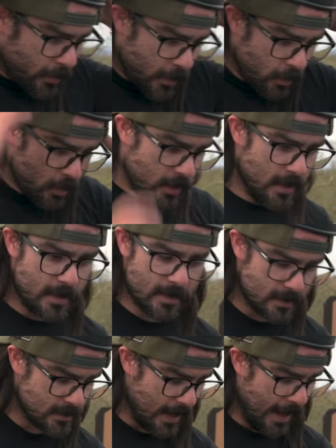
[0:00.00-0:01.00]
There
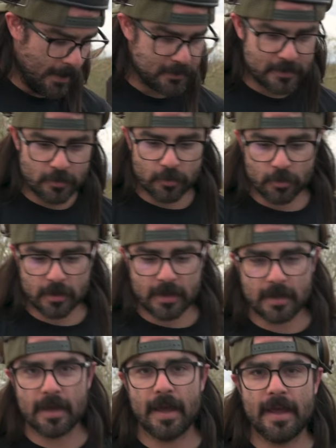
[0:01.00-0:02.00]
is
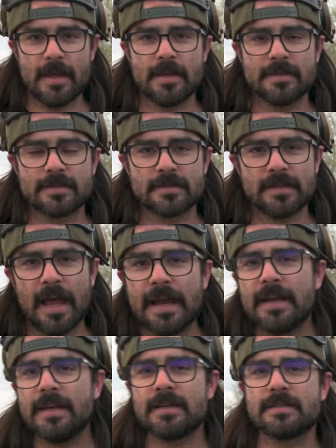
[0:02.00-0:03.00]
absolutely a
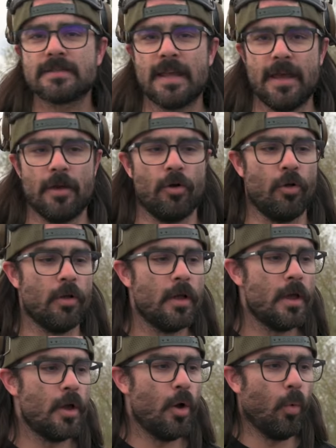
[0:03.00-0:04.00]
sliding scale
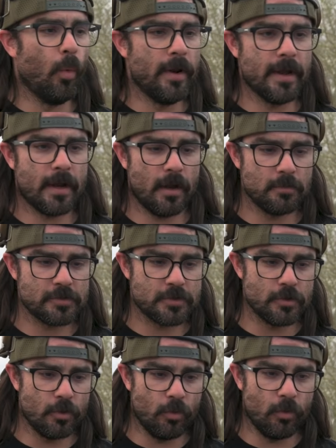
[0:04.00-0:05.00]
when it comes
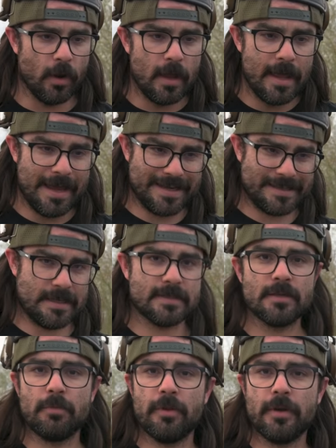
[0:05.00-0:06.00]
to
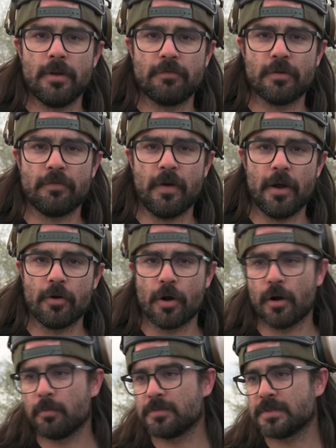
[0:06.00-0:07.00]
accessibility of your
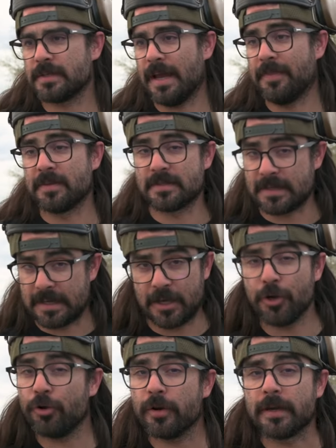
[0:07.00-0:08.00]
firearms and the
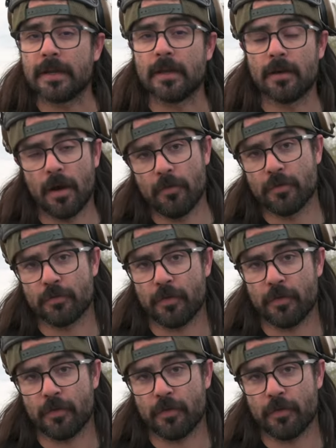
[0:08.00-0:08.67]
security of your